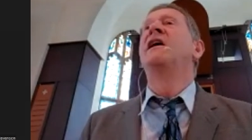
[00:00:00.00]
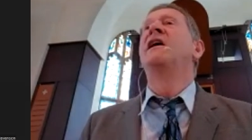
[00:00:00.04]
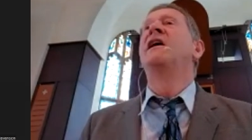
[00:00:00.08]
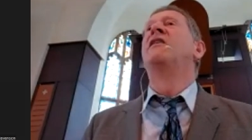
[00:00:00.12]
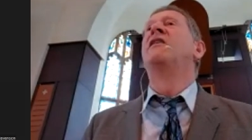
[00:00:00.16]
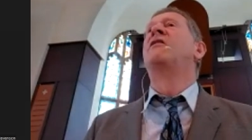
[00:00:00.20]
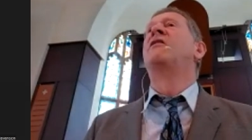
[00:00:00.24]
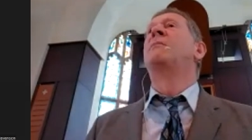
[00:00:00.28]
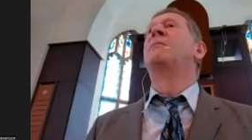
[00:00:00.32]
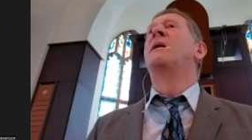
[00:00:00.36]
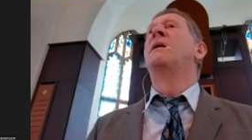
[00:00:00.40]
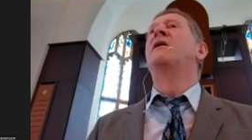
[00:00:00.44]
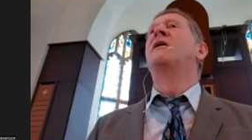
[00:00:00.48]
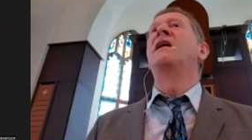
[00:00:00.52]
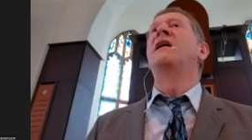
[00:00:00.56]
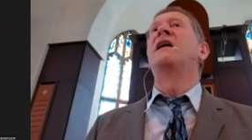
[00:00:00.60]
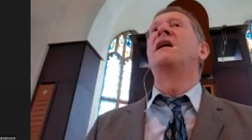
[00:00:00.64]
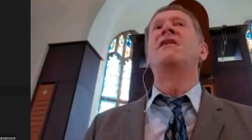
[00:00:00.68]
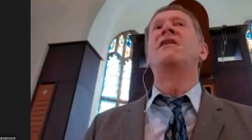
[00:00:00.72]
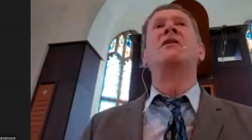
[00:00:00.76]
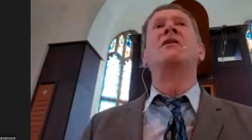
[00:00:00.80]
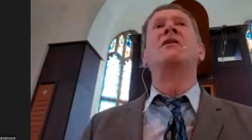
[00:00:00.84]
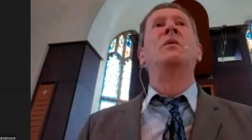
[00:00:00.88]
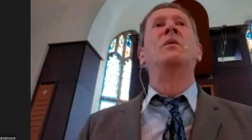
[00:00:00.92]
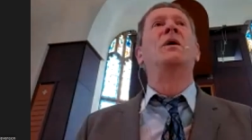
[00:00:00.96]
his spirit
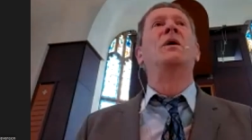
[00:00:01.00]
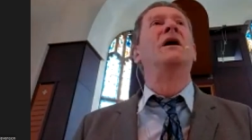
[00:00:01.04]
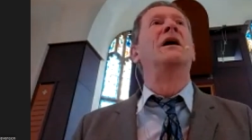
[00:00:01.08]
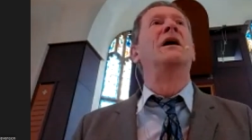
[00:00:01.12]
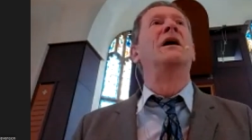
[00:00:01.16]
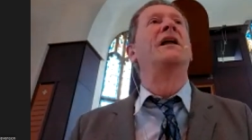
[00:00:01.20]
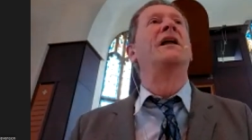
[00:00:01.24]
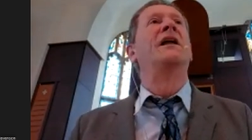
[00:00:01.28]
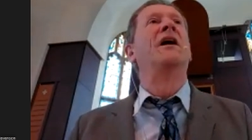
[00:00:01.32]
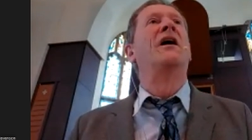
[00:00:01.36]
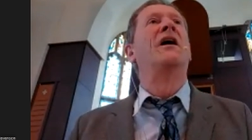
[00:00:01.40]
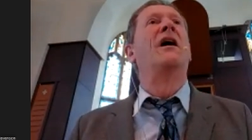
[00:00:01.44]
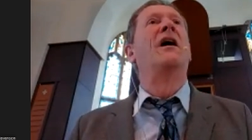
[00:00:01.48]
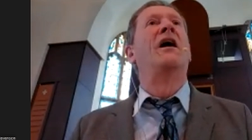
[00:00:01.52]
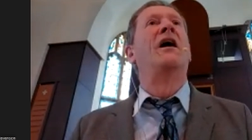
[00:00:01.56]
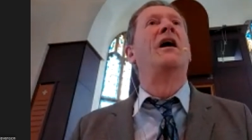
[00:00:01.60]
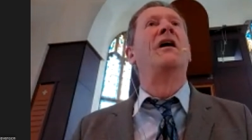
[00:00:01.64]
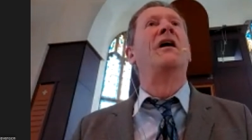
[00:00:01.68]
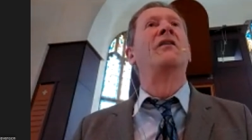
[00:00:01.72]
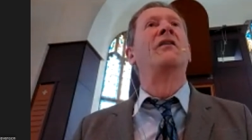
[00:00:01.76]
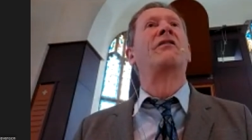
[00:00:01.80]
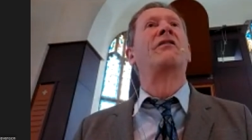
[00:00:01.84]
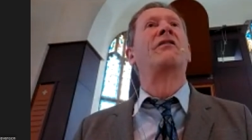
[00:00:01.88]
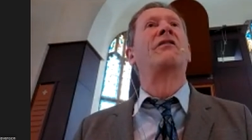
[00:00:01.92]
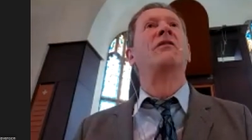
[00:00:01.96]
is at work in our
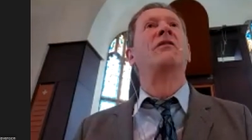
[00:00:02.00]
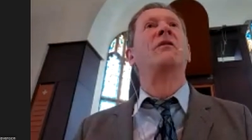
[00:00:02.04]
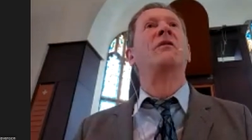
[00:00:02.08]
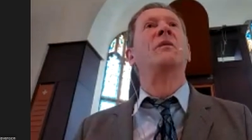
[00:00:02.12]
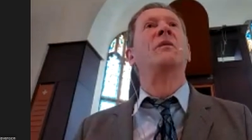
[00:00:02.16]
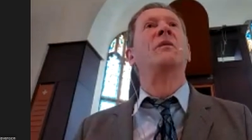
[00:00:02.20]
hearts.